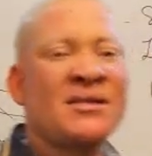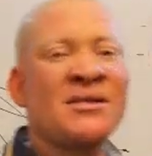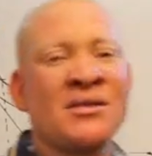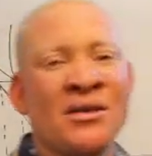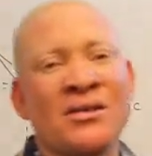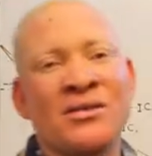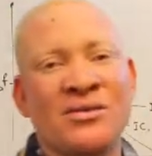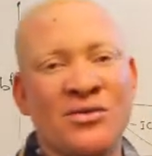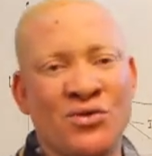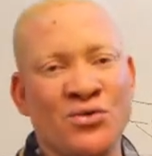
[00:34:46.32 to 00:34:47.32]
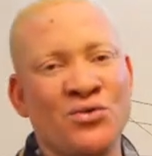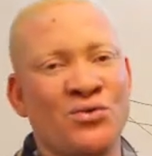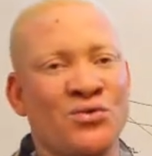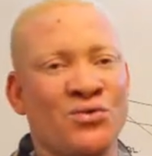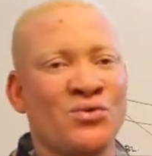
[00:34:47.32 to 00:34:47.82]
not
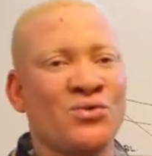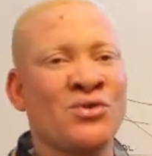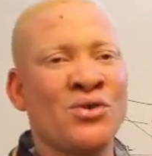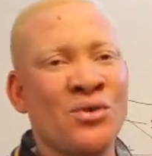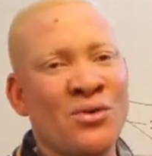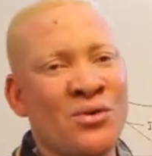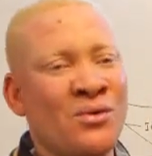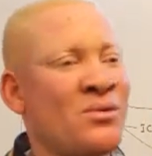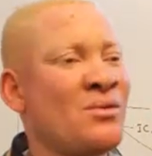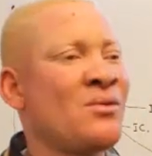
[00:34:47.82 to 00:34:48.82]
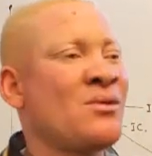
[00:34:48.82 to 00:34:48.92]
to go